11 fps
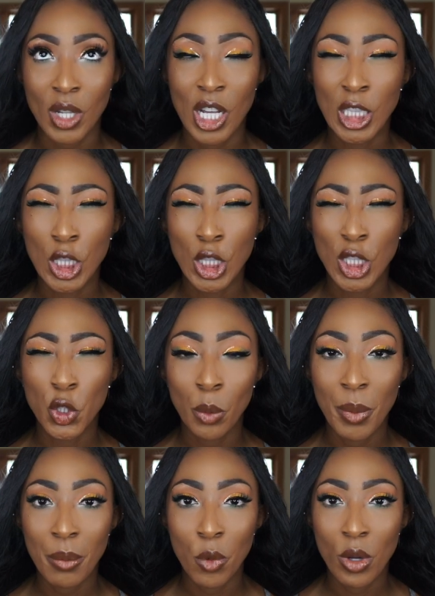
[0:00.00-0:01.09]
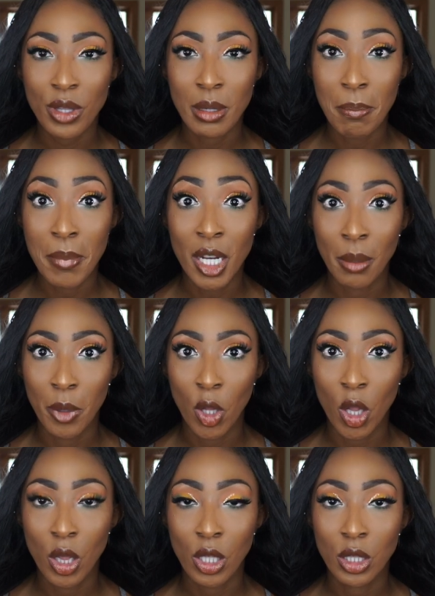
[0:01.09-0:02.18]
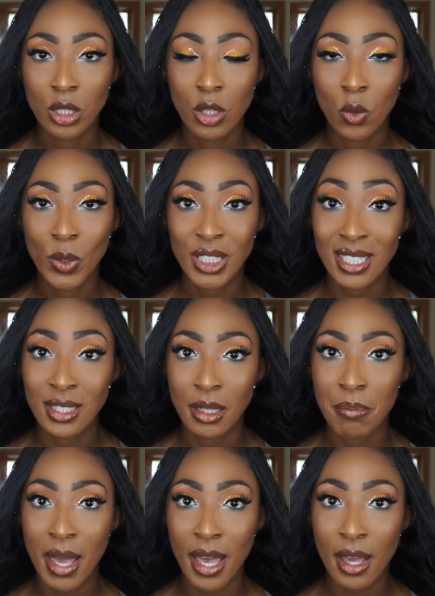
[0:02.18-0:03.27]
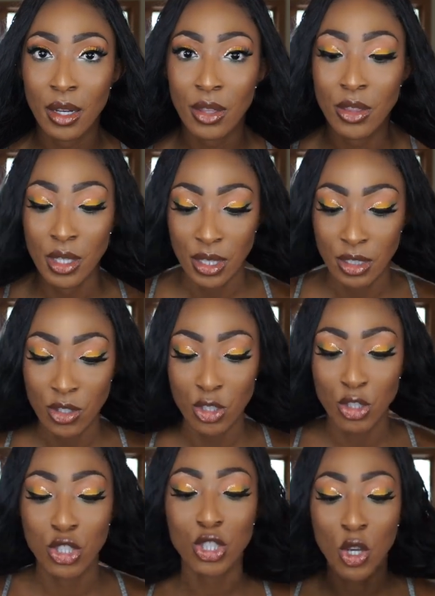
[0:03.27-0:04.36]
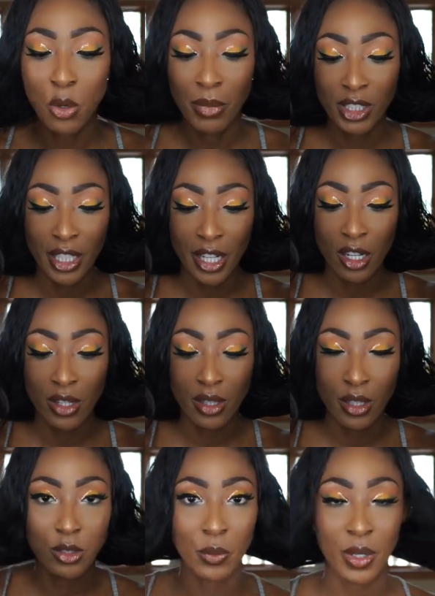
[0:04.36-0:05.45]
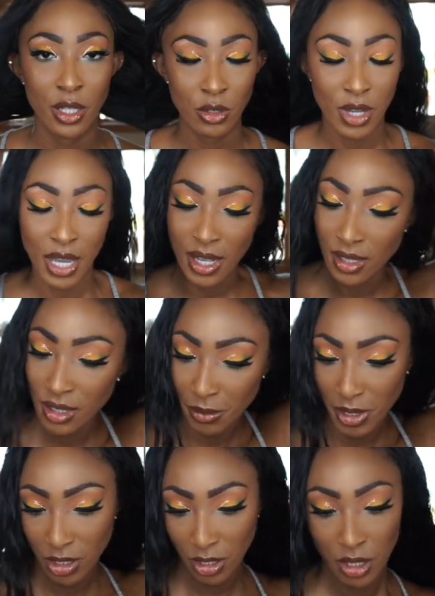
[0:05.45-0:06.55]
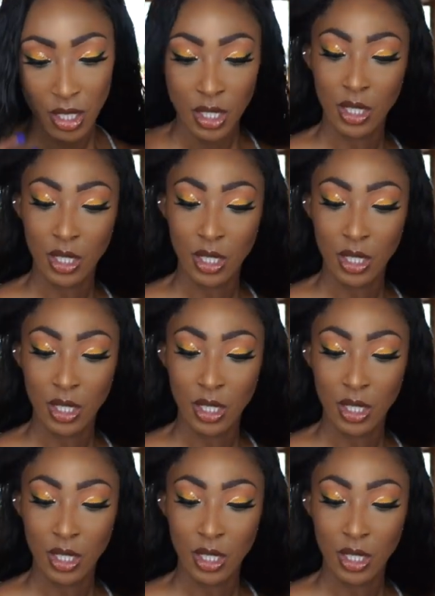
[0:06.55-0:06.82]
a little bit more than minimal, which isn't bad. There's so much hair in this wig, you guys. Let me just